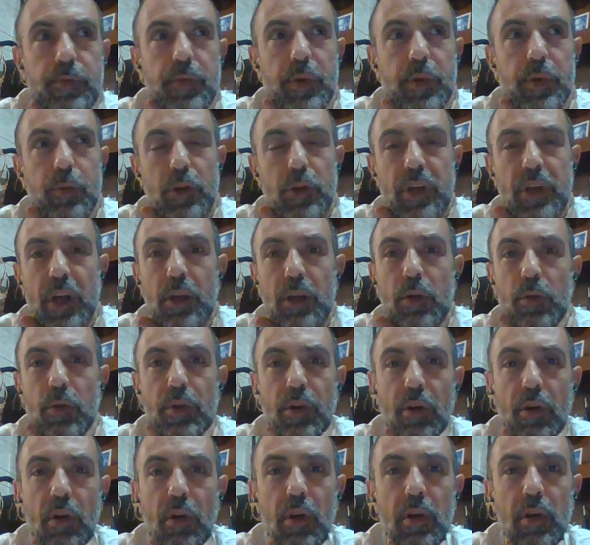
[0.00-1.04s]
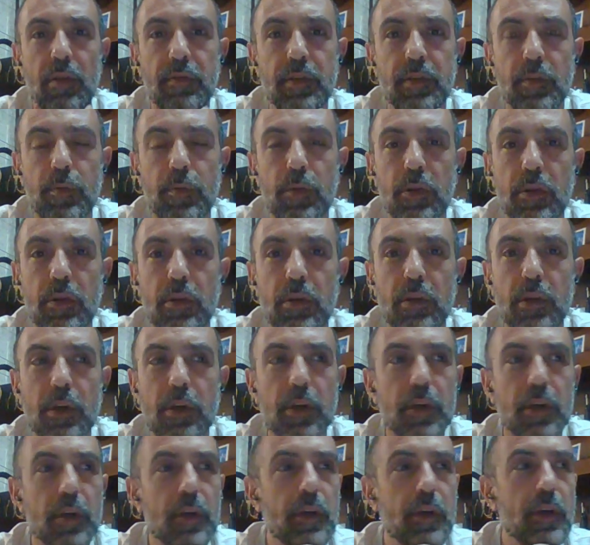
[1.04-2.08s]
People tell you when they're uncomfortable.
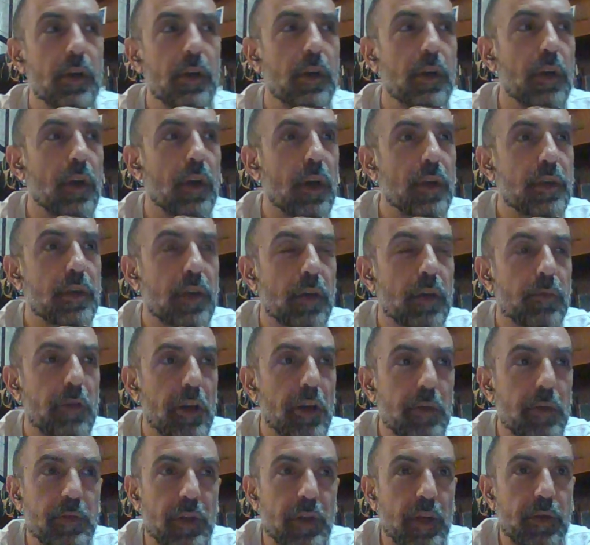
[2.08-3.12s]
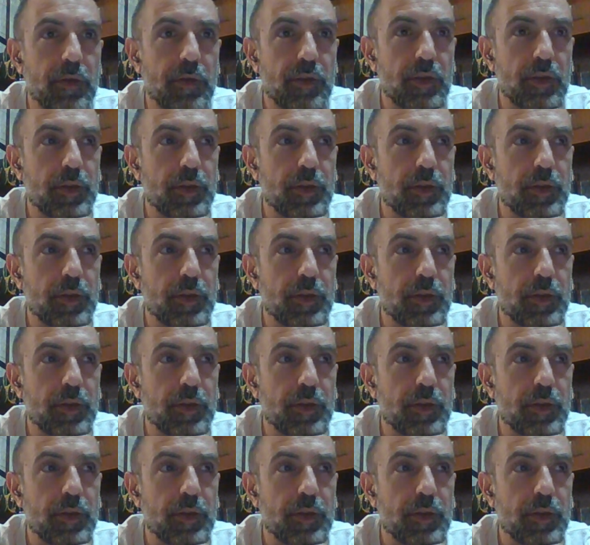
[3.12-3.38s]
And sometimes, like,